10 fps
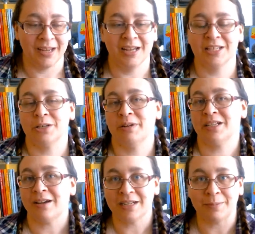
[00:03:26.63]
So we
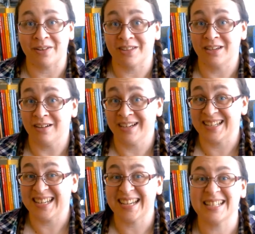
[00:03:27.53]
talked about the
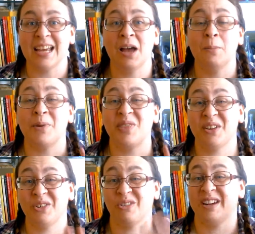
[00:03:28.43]
youngest kids, but
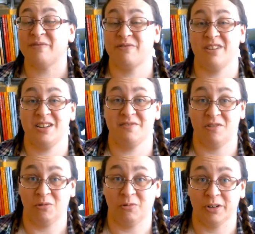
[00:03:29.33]
they're great for even
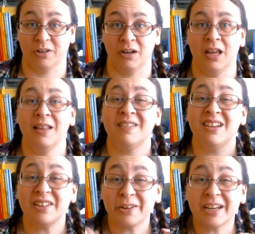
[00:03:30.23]
older. The
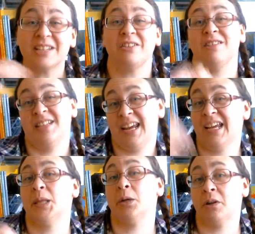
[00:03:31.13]
younger kids are going to
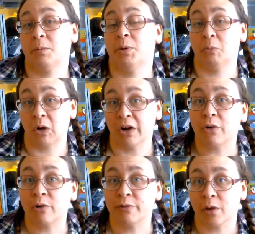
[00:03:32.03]
take and they're going to put
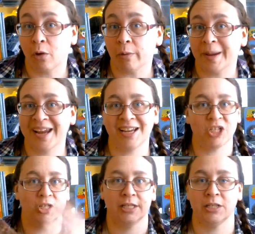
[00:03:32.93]
water over the whole page
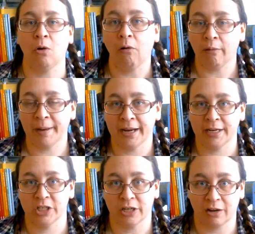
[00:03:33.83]
and see the whole
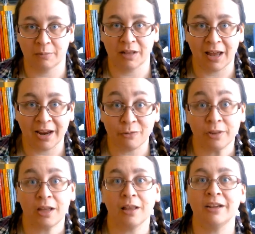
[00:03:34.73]
page come alive
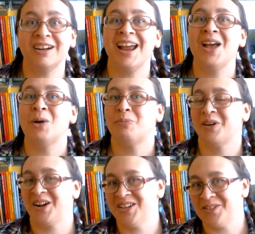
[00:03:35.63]
with color,
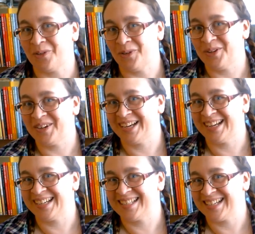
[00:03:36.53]
but us older
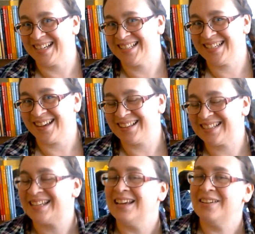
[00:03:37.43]
kids and
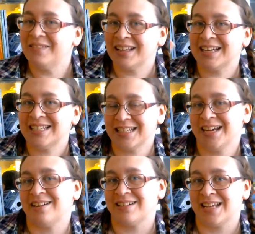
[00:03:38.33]
adults, we like to
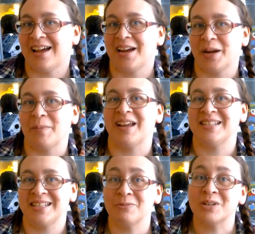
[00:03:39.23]
take our time and
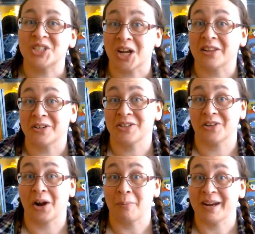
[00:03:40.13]
see which colors
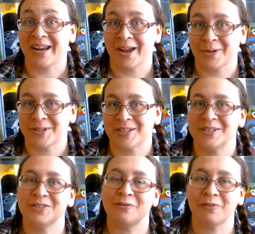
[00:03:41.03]
are coming out.
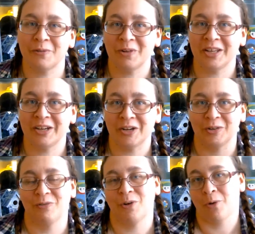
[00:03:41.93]
So really
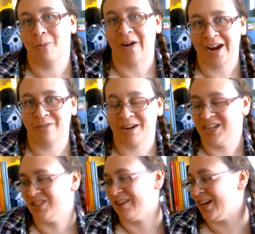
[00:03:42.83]
good for a wide
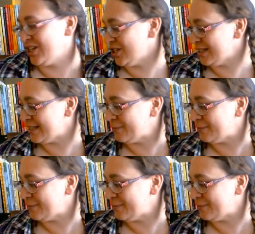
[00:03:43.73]
range of ages.